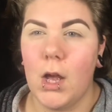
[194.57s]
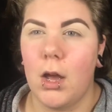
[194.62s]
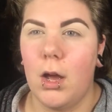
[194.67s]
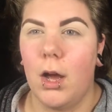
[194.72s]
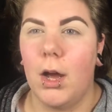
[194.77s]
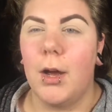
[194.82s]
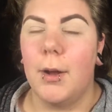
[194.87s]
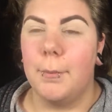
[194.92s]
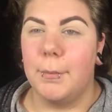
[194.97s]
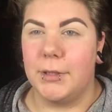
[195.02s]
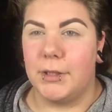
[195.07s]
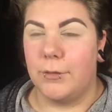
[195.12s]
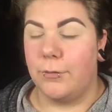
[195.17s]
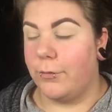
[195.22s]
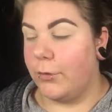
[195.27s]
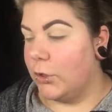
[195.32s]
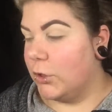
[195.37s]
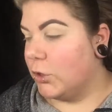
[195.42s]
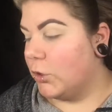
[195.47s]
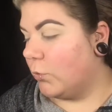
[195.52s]
But the
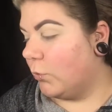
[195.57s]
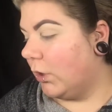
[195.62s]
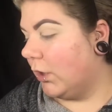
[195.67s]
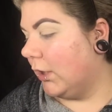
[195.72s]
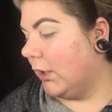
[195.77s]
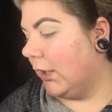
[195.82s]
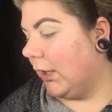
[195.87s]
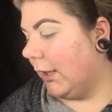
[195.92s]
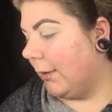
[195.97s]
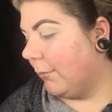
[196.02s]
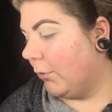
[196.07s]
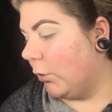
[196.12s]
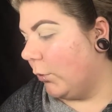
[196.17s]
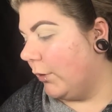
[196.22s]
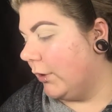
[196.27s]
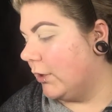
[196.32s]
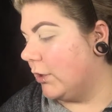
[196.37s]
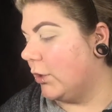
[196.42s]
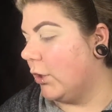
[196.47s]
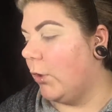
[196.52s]
first one I'm
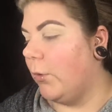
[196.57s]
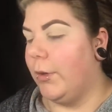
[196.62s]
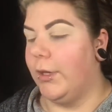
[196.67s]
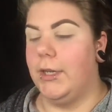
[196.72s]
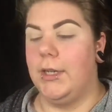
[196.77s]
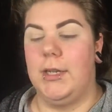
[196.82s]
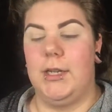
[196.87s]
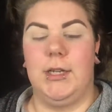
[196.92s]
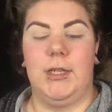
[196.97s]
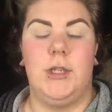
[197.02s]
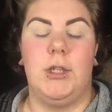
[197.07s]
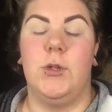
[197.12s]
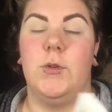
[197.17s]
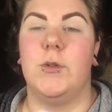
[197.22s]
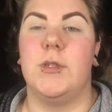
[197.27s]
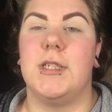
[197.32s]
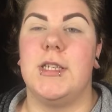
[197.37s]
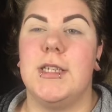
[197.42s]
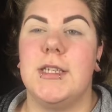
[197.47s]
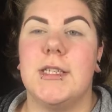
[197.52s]
going to go in and
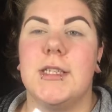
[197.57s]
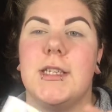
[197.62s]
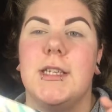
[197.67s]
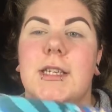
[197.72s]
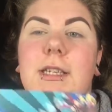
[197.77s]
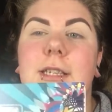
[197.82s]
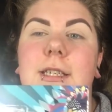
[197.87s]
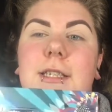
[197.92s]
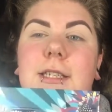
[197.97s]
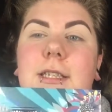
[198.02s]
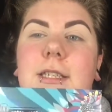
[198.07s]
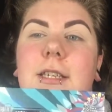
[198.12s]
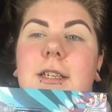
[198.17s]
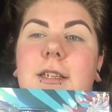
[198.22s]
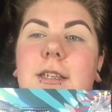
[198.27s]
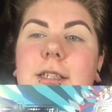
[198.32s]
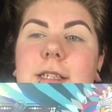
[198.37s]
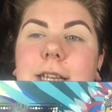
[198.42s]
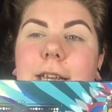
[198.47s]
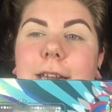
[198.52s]
use is this
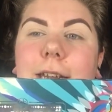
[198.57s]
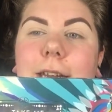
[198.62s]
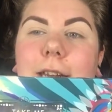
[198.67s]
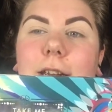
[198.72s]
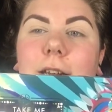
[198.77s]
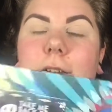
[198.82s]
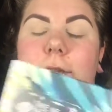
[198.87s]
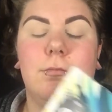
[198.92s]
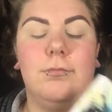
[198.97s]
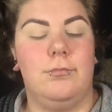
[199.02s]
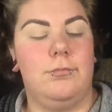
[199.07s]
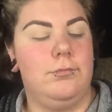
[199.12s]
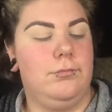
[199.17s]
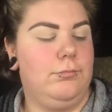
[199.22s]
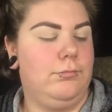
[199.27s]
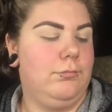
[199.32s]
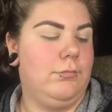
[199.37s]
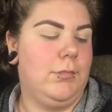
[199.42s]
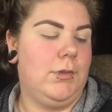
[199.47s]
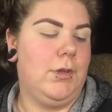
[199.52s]
Take
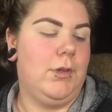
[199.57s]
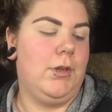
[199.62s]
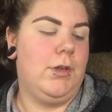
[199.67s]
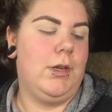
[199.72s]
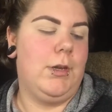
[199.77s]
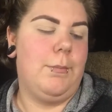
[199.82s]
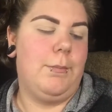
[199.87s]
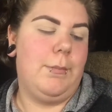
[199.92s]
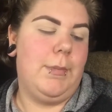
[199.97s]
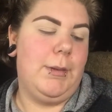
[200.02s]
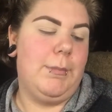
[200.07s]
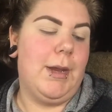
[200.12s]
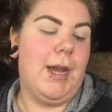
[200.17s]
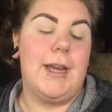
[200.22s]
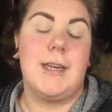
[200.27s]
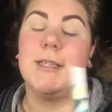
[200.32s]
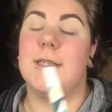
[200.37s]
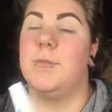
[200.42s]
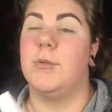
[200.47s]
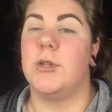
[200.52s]
Me
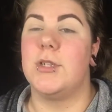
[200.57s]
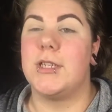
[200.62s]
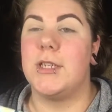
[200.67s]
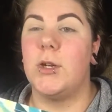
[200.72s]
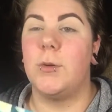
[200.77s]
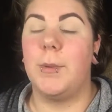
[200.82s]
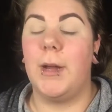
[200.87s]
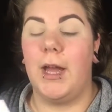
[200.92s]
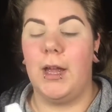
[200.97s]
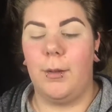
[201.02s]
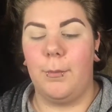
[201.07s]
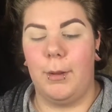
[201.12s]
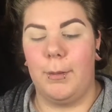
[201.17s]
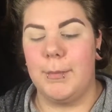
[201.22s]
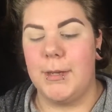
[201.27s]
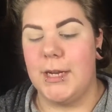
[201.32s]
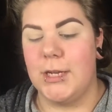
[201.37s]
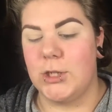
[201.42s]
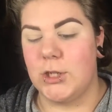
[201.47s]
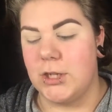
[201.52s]
Back to Brazil palette by
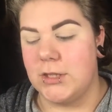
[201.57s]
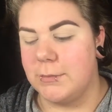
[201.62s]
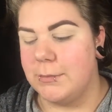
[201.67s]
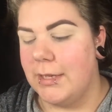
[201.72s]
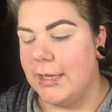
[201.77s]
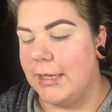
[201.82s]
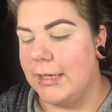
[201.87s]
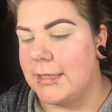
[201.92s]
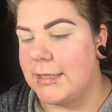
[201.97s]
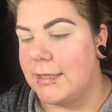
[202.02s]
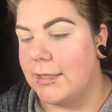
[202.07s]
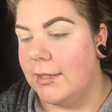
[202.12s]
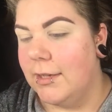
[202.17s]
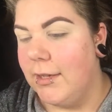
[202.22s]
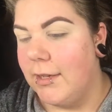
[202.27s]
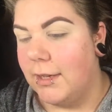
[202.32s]
BH Cosmetics.